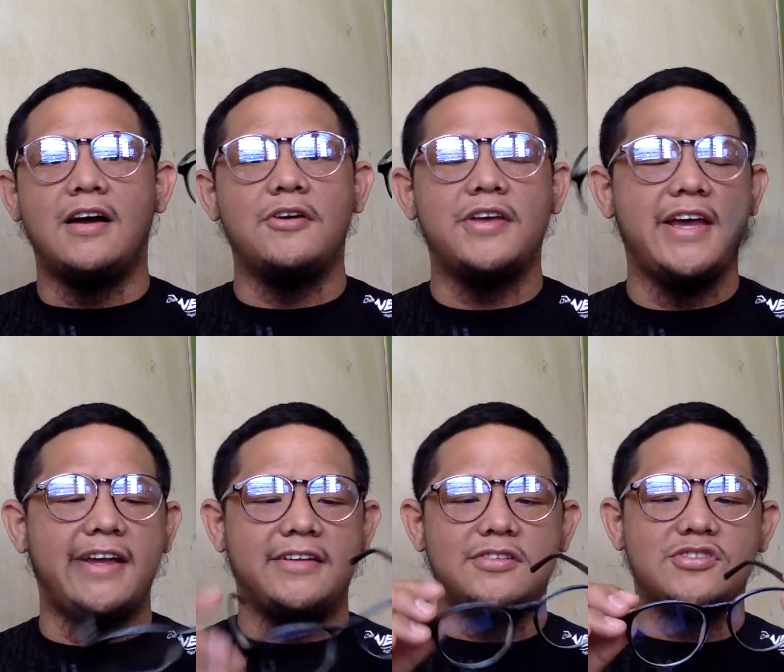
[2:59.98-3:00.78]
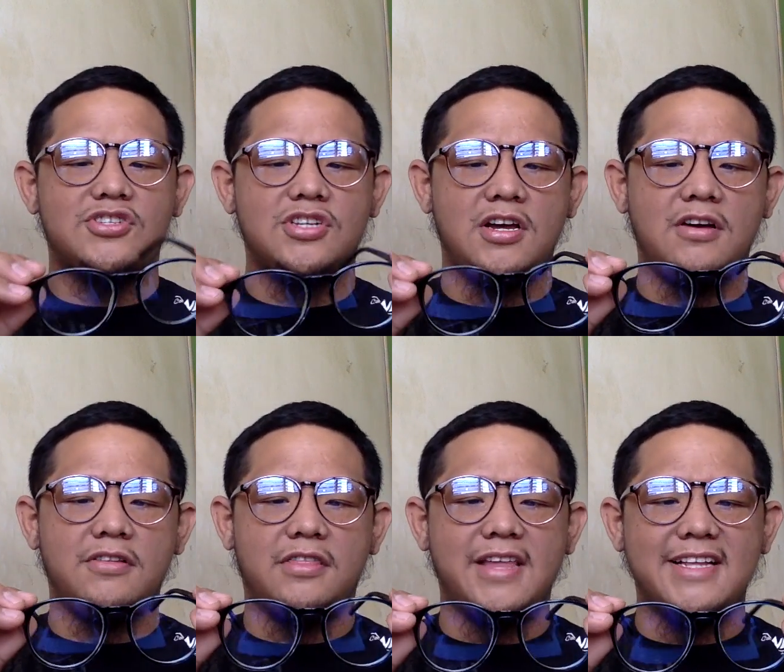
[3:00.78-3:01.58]
Okay,
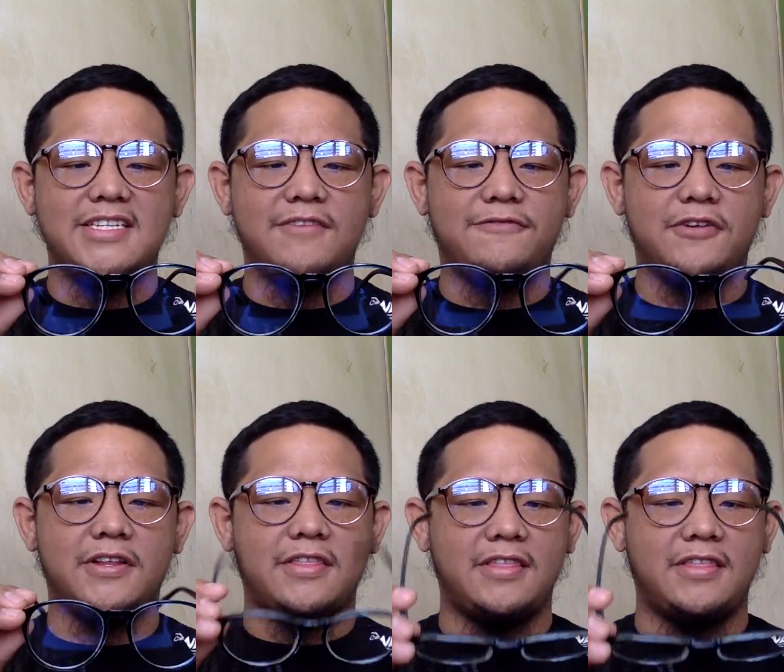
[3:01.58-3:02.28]
so that's it for